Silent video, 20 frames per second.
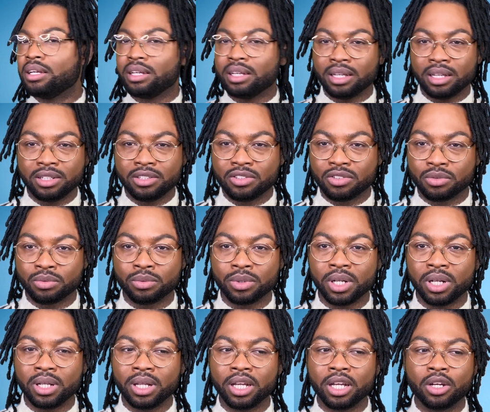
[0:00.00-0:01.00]
It's
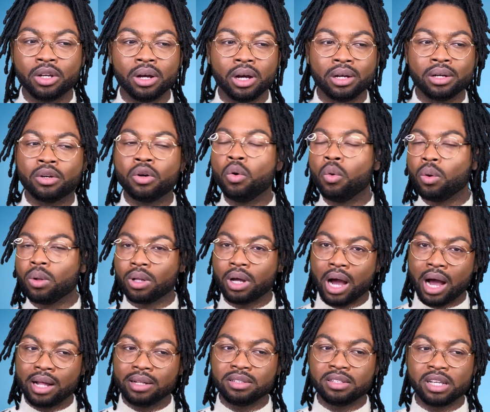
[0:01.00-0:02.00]
really a cool
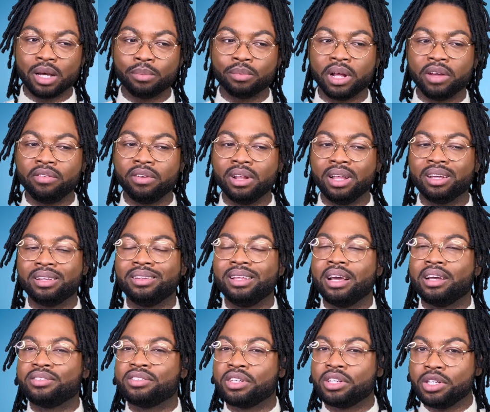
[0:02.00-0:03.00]
concept. I feel like the
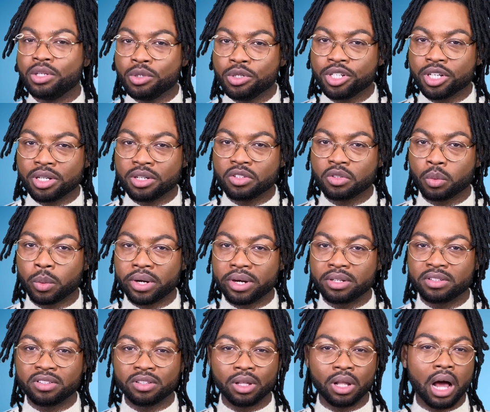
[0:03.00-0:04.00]
execution is where
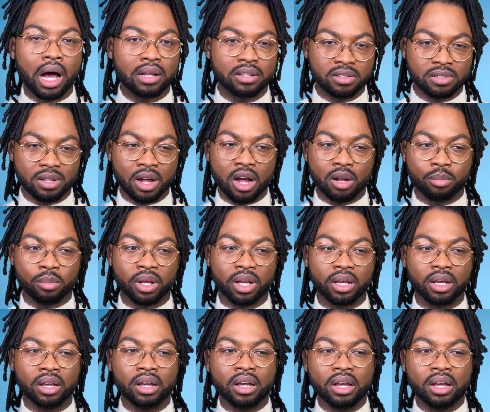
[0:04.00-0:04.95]
it's lost on me.